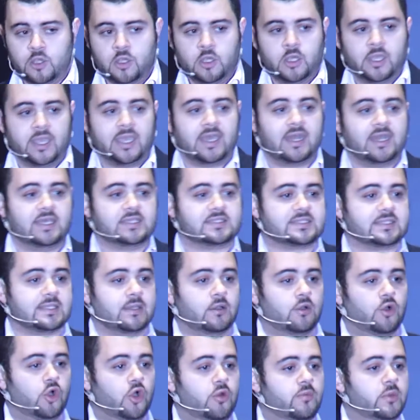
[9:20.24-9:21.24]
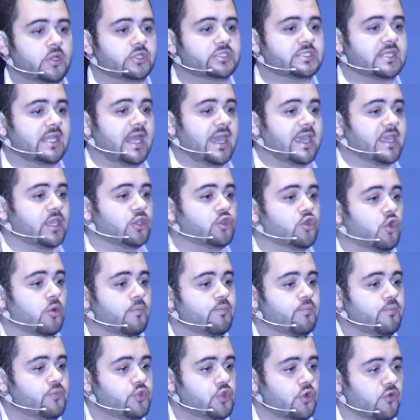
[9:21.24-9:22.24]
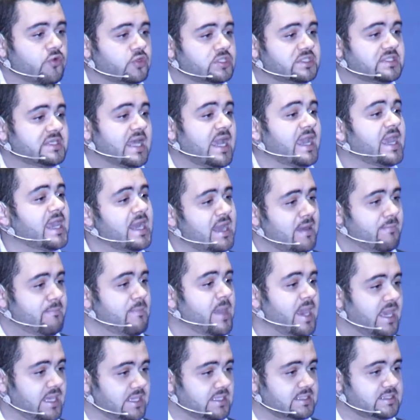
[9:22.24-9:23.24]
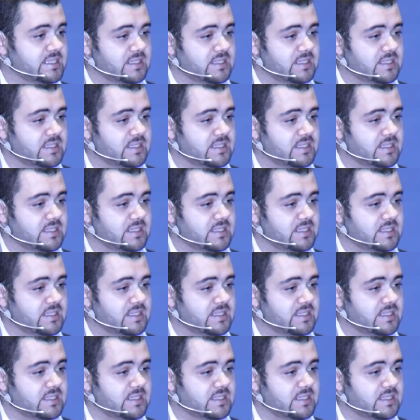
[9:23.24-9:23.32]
It is almost like you're, you're stuck in a maze,